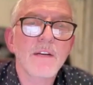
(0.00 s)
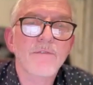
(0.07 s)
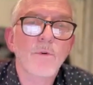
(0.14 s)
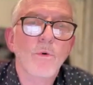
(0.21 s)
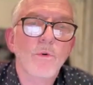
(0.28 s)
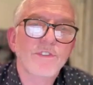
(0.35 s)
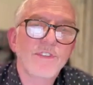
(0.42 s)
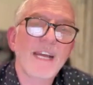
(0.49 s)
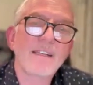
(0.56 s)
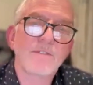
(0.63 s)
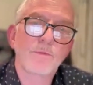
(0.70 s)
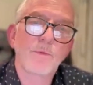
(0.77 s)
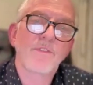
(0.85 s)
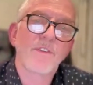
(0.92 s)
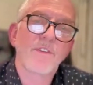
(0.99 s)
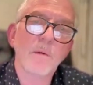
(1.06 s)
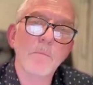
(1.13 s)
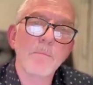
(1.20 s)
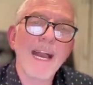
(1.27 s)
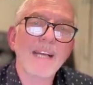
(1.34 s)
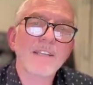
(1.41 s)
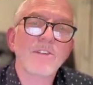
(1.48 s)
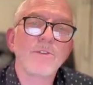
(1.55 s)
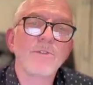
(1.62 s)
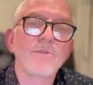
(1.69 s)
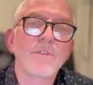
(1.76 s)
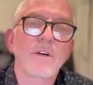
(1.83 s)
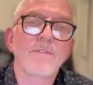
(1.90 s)
And of course, that is referring back
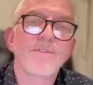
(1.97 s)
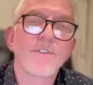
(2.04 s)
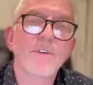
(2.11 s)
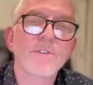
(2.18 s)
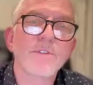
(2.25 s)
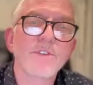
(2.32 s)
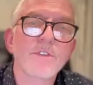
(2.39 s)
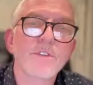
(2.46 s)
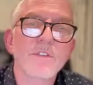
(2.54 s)
to 1